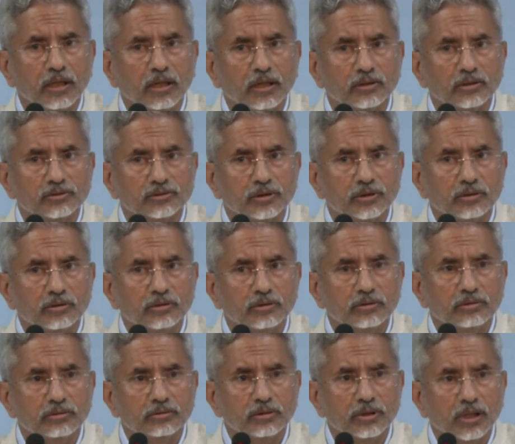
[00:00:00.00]
Uh,
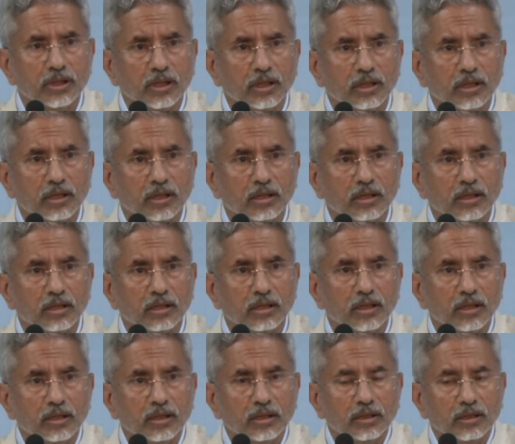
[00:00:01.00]
so
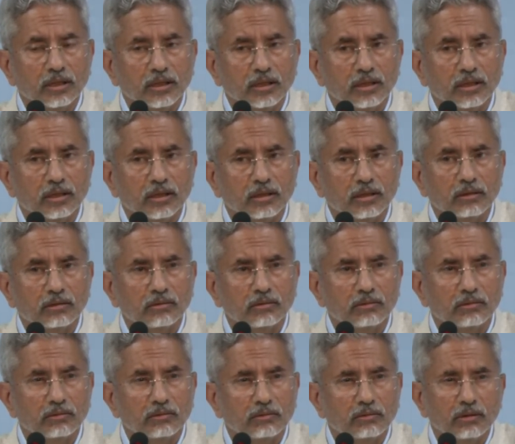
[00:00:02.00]
uh,
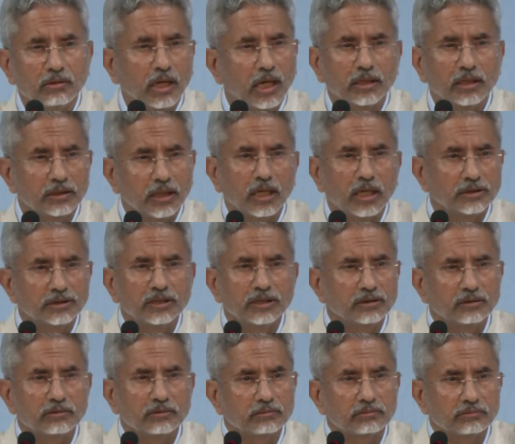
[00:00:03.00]
uh, I, I
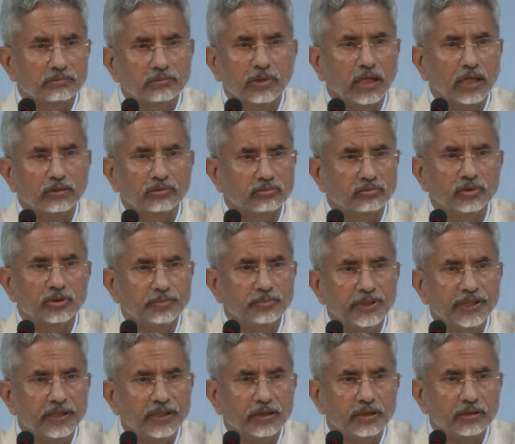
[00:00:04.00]
think that
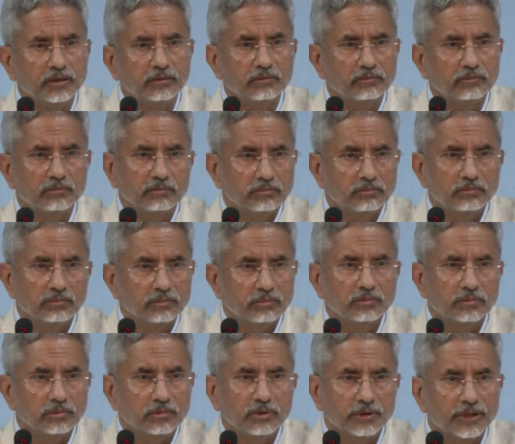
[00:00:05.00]
would be
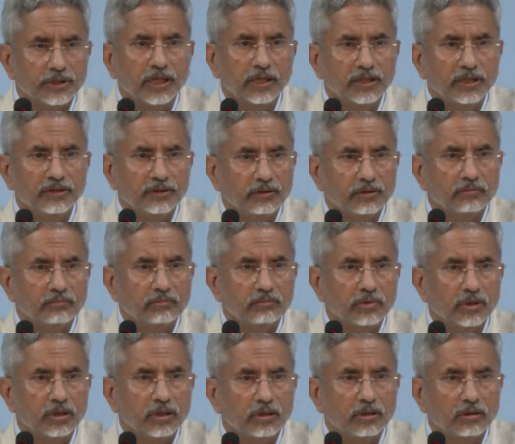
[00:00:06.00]
really
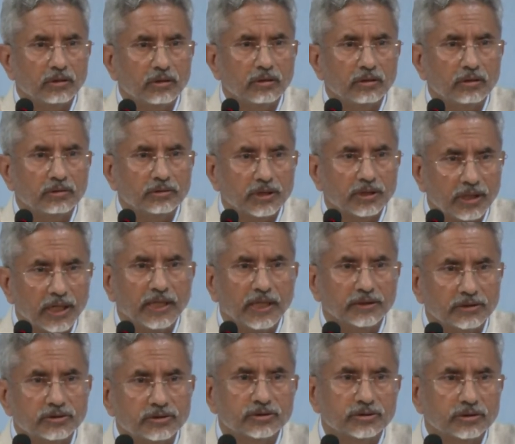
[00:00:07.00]
uh, the
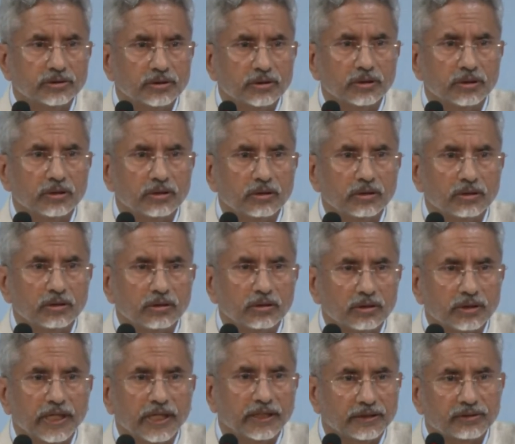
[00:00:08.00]
right
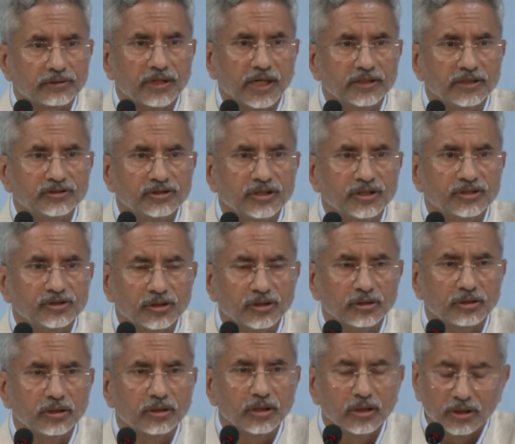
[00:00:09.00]
uh,
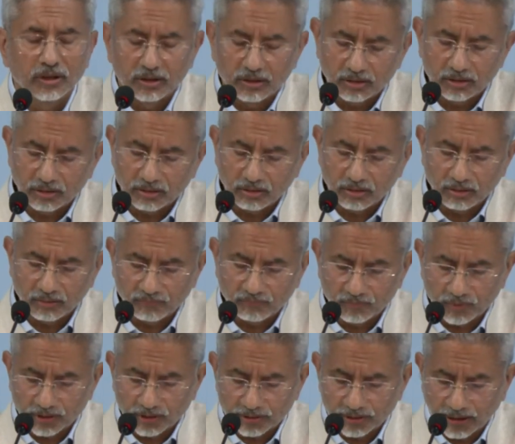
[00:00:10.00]
characterization
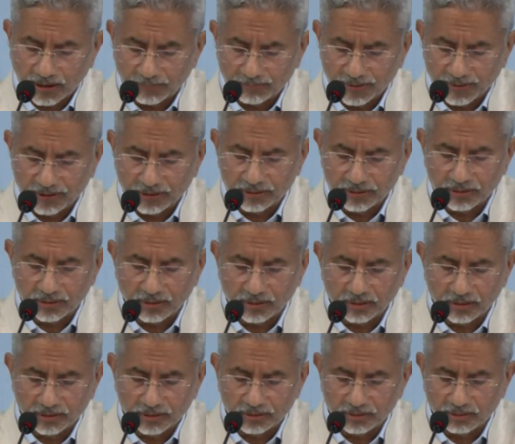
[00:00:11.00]
of what happened
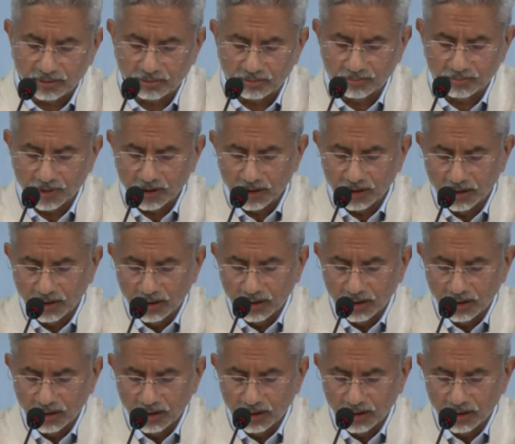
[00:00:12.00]
in the room.